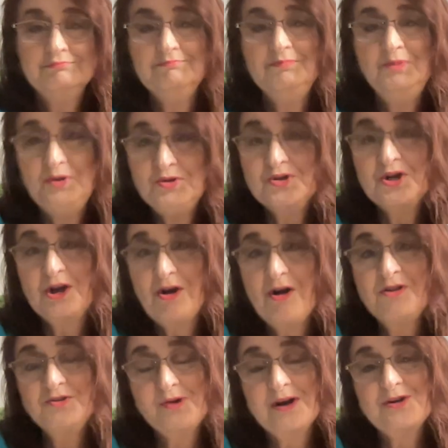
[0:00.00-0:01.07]
usually
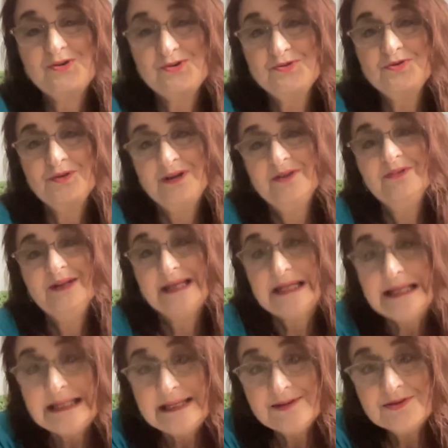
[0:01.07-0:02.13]
contractors are given
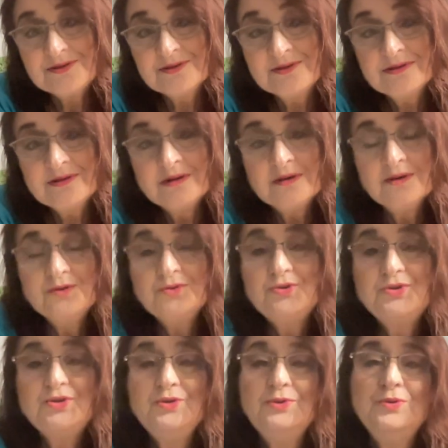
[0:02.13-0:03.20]
keys
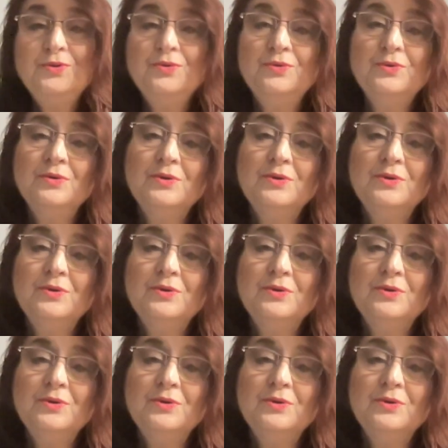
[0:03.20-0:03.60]
to